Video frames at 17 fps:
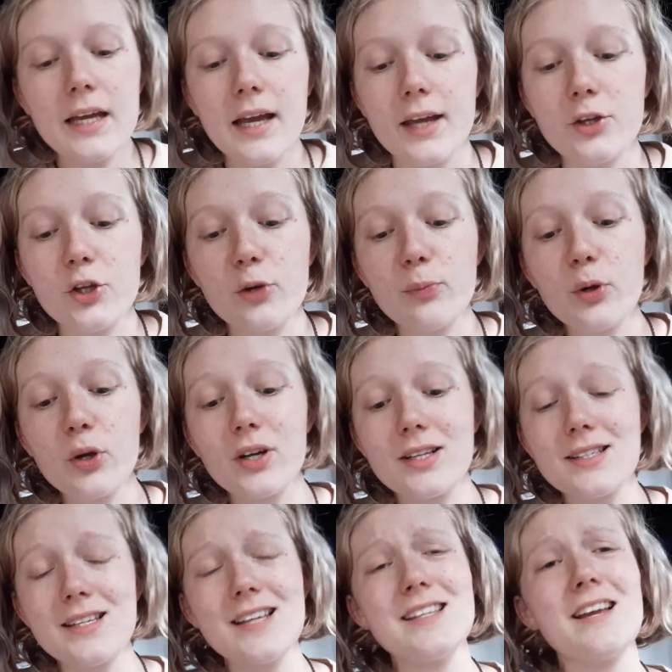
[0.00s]
In your book, it
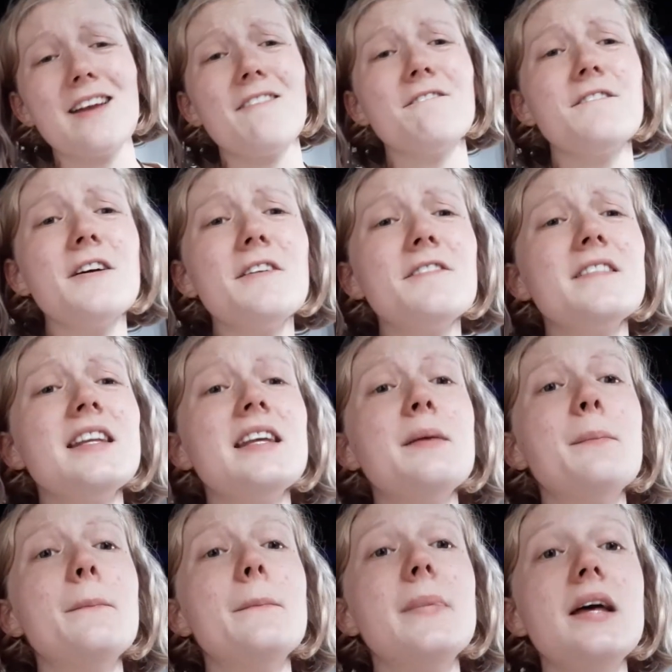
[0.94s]
says that 50
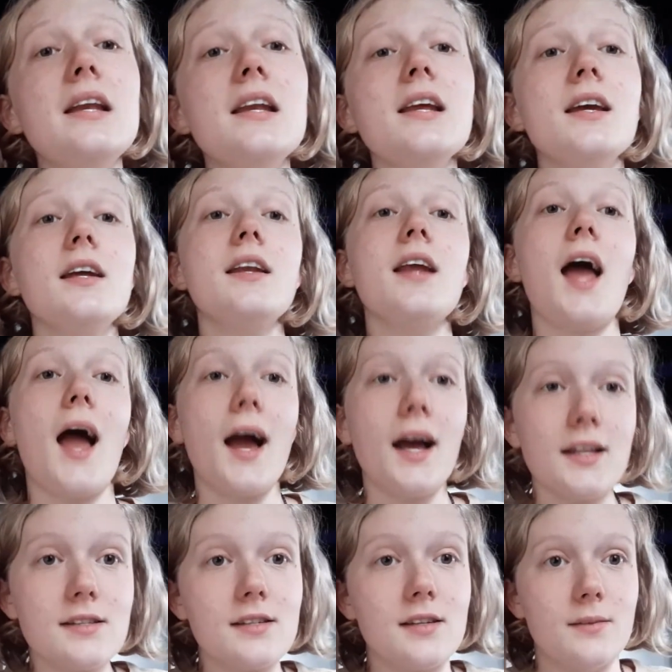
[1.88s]
million
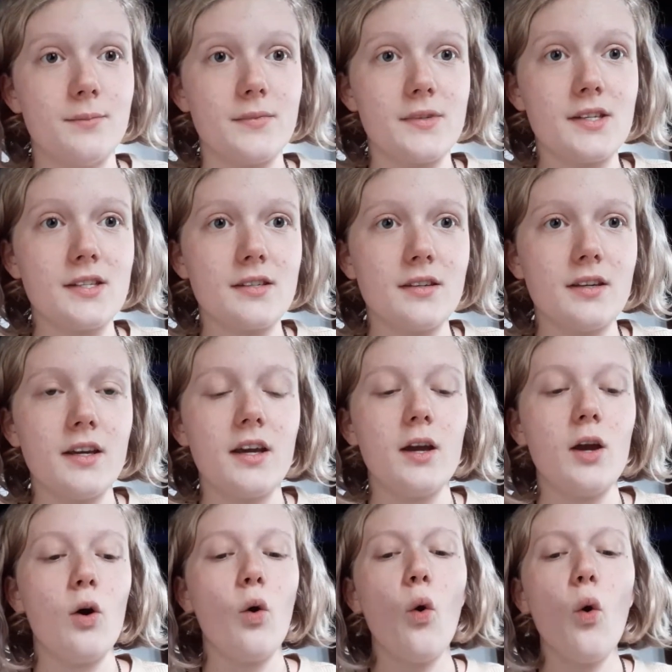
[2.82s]
atoms,
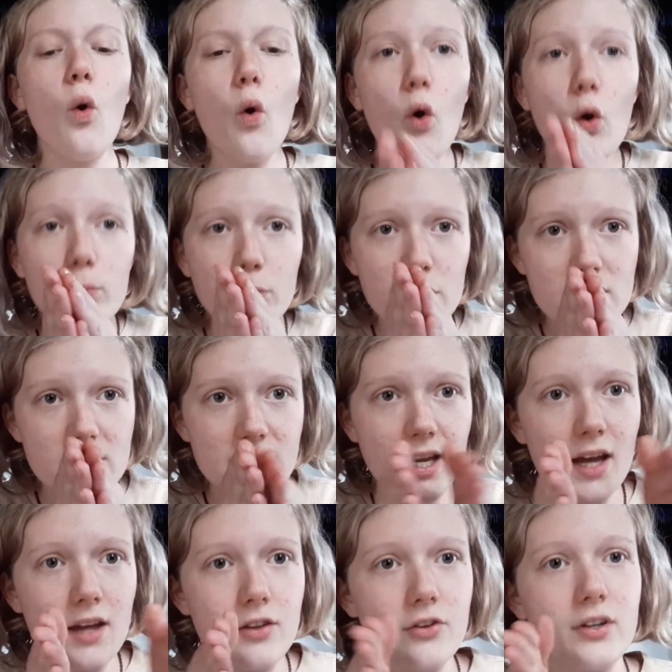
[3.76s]
all put
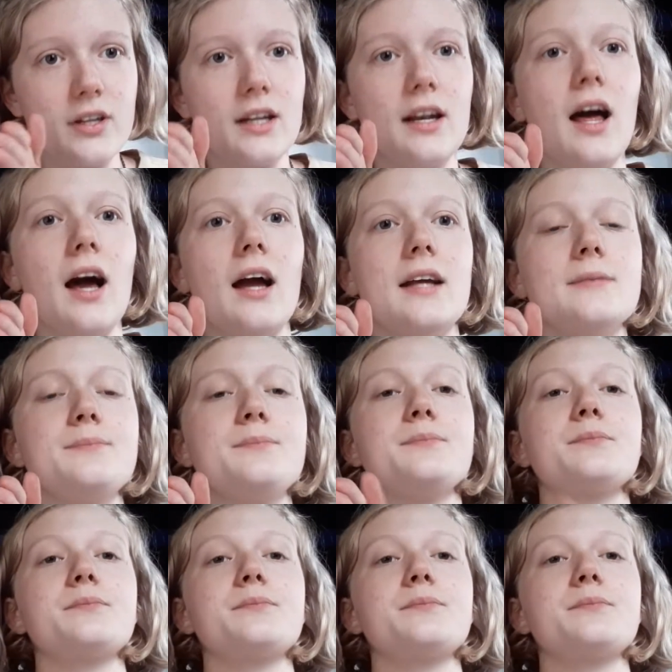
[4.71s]
together in a line,